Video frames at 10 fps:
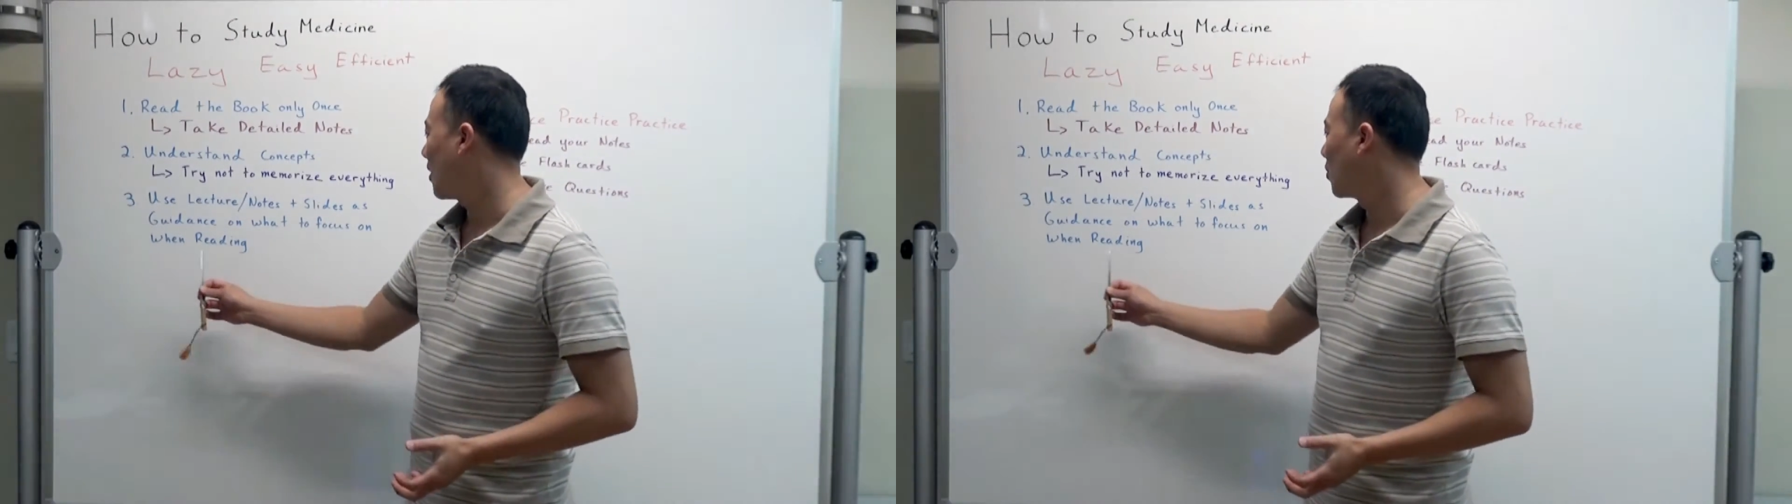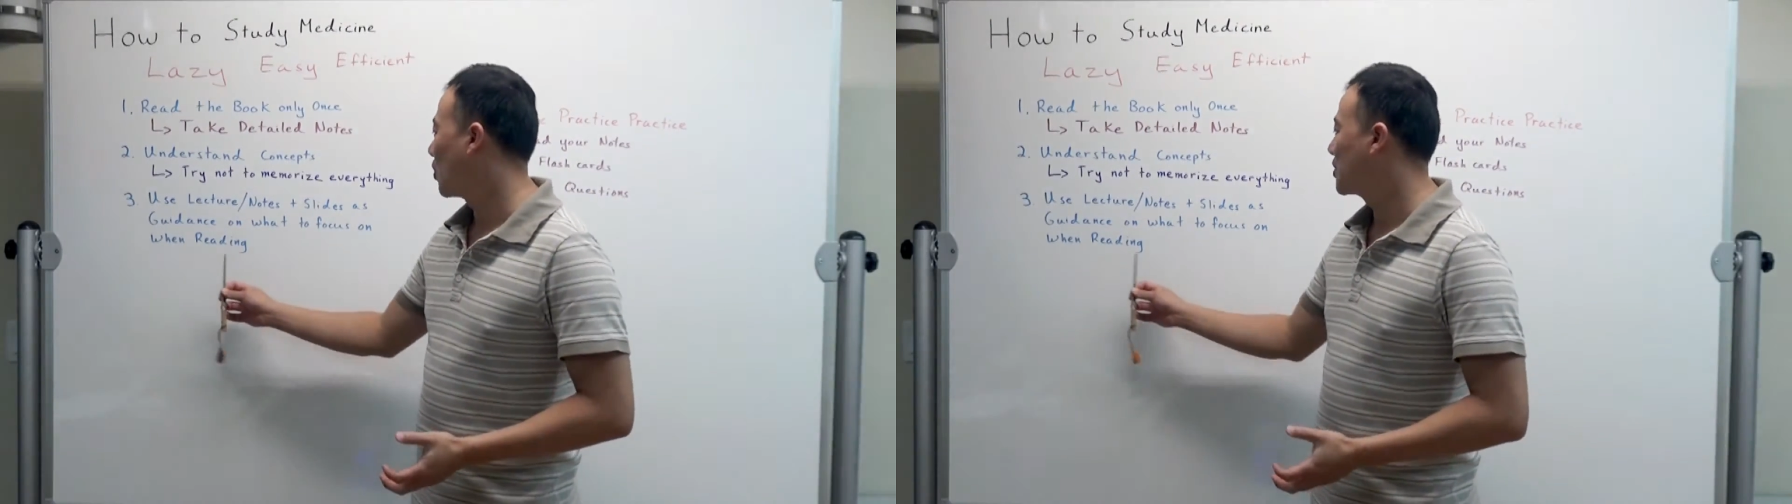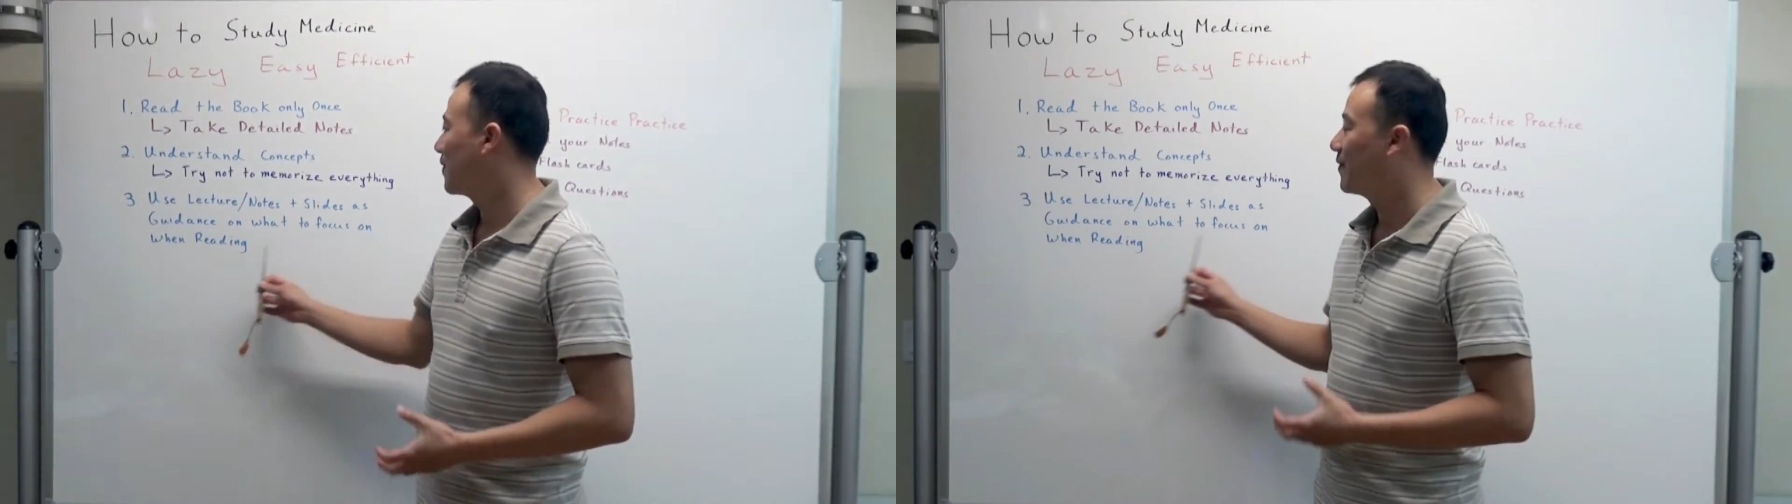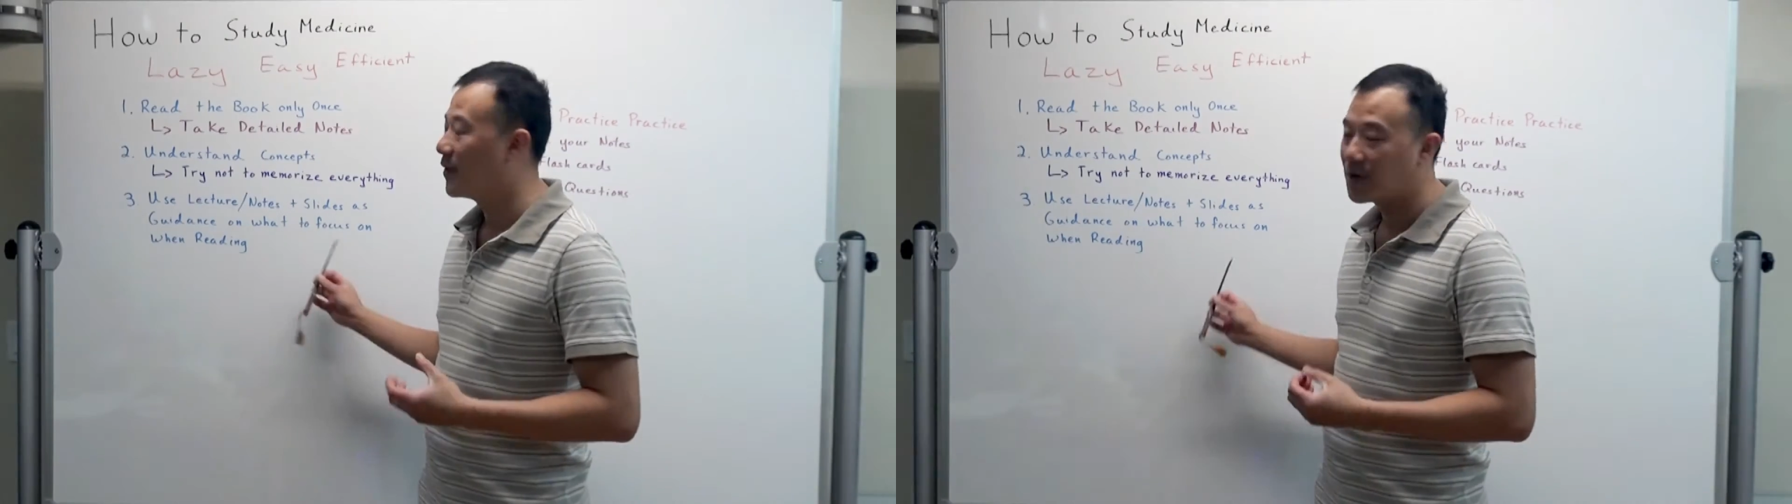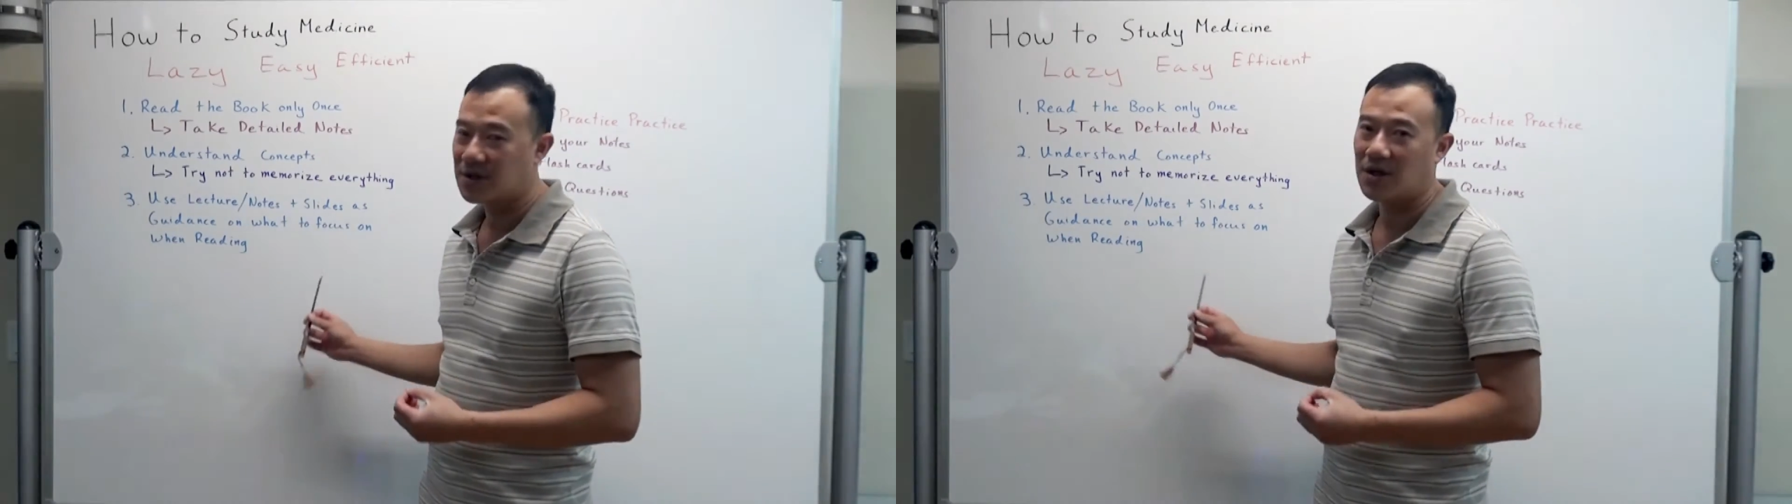on what you
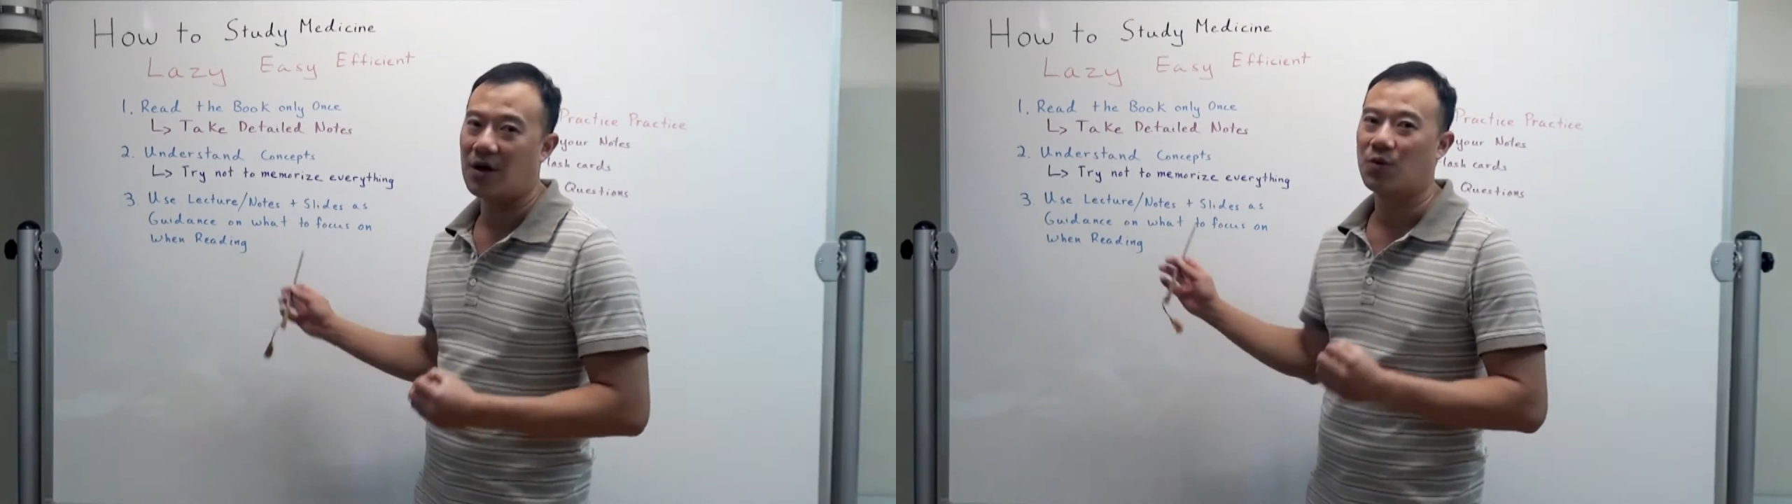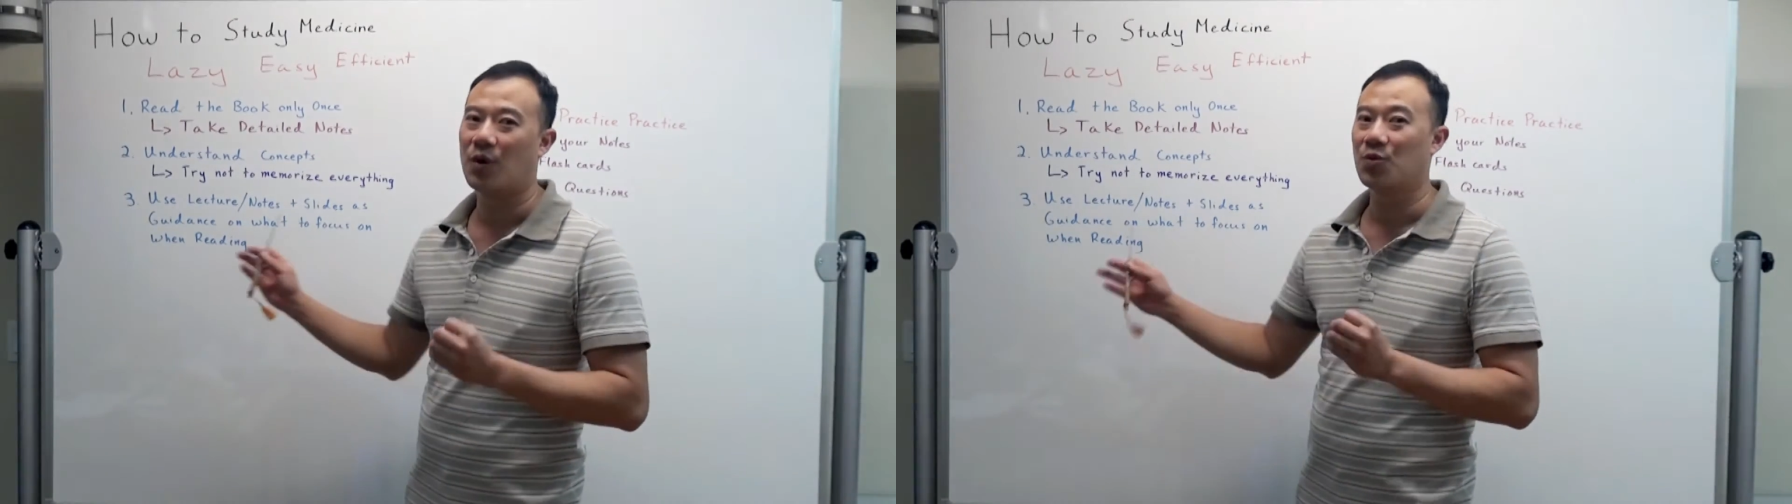focus on